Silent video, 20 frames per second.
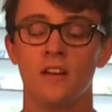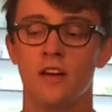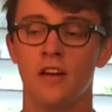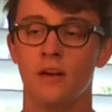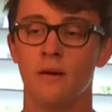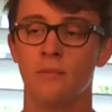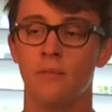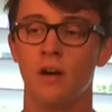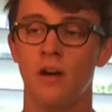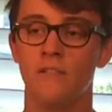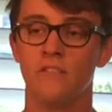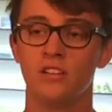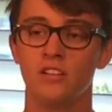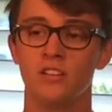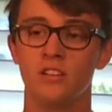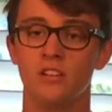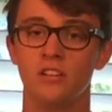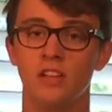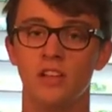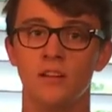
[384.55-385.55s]
Um,
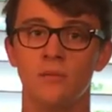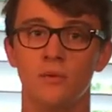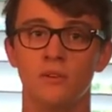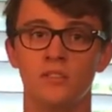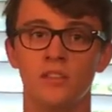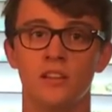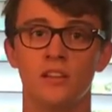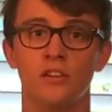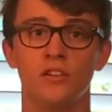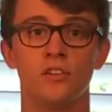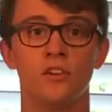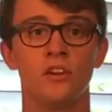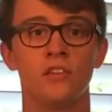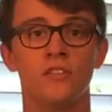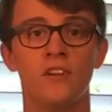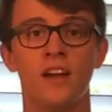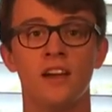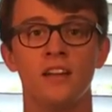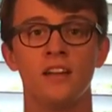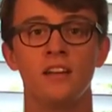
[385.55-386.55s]
obviously, it was a little
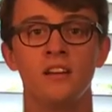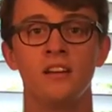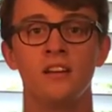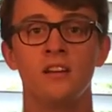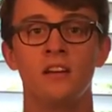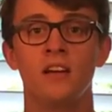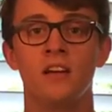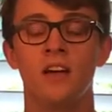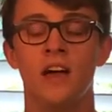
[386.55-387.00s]
nerve-wracking